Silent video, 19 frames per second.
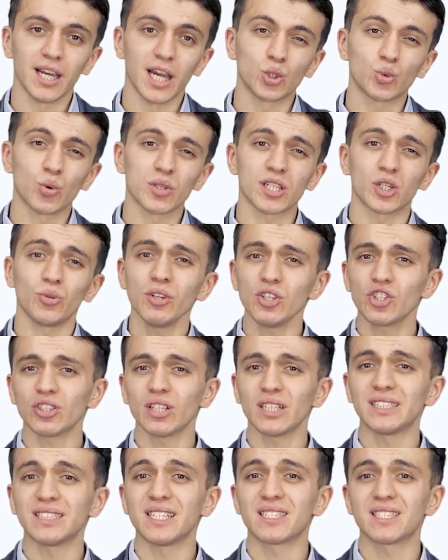It was
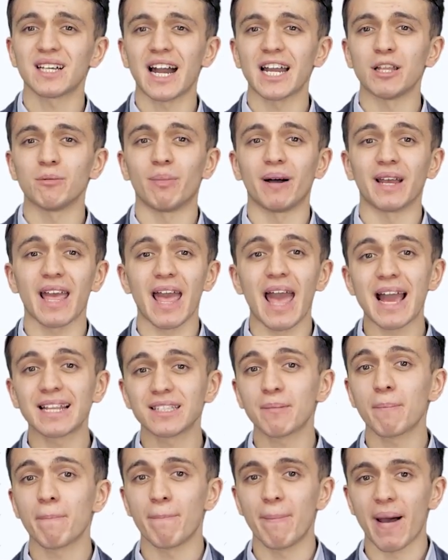originally designed by
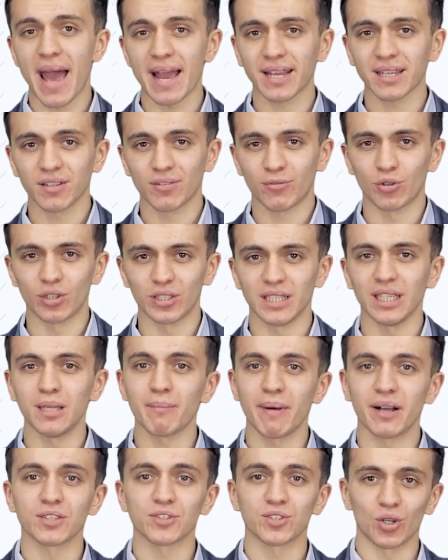Adam Back for an
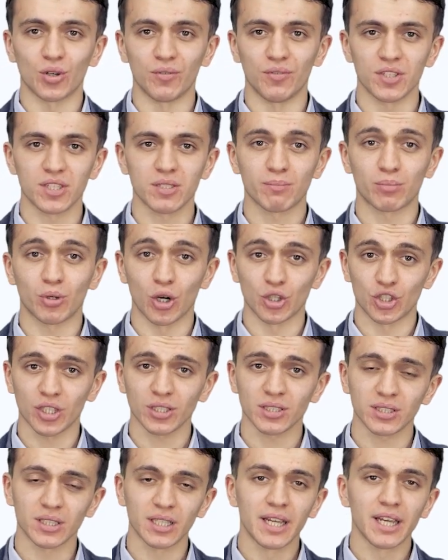email service
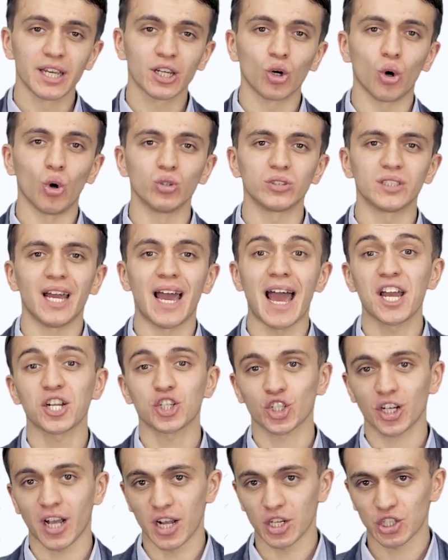project called
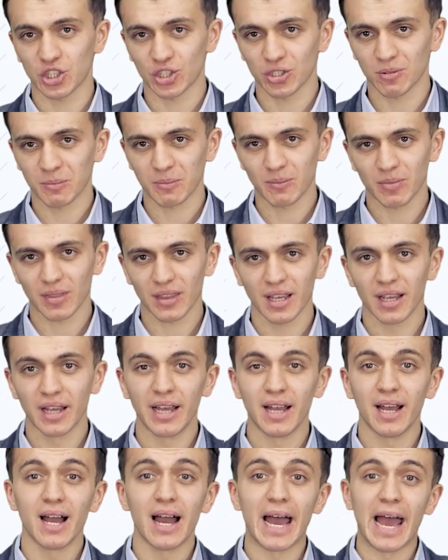Hashcash.
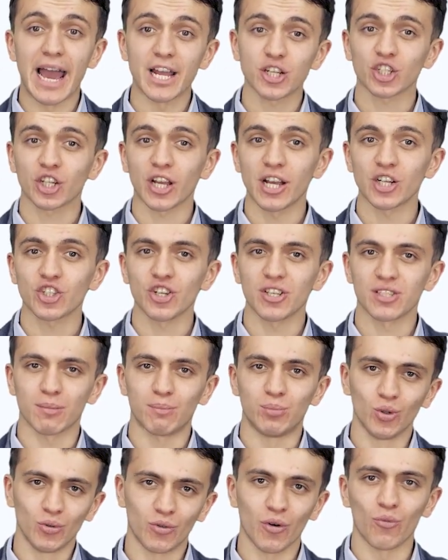Hashcash is a
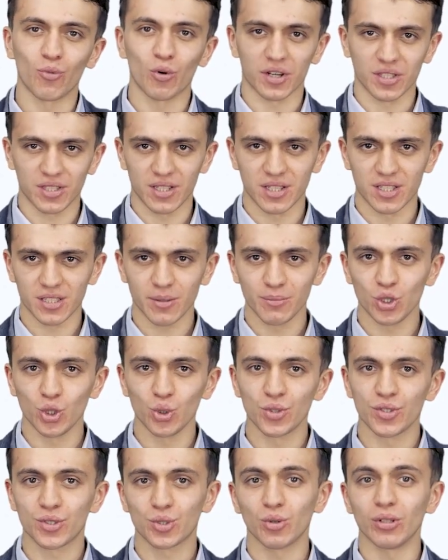proof-of-work system
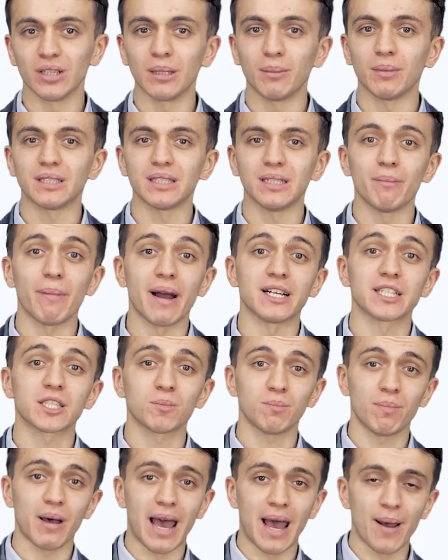used to limit email
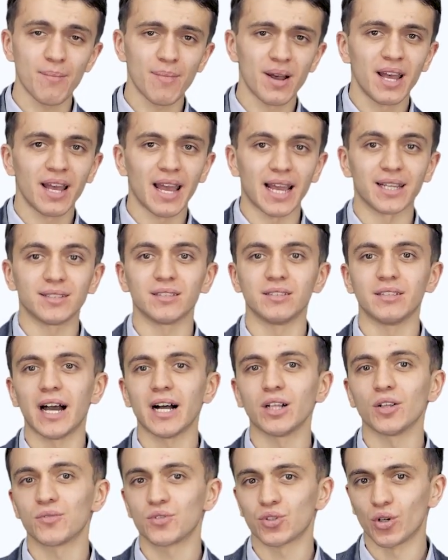spam and
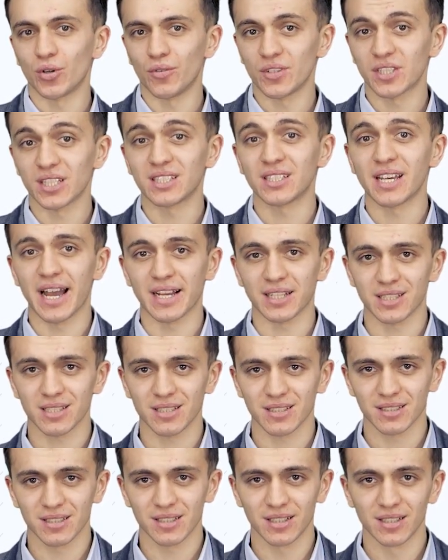denial-of-service
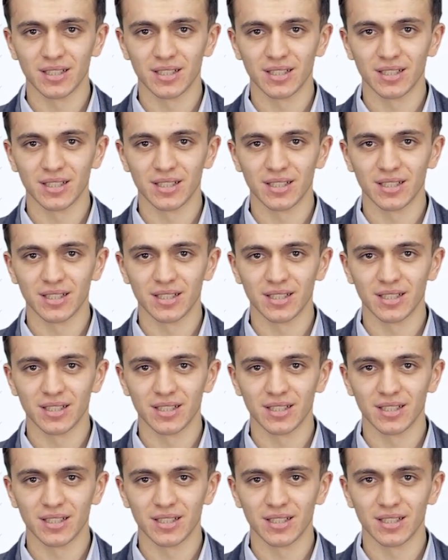attacks.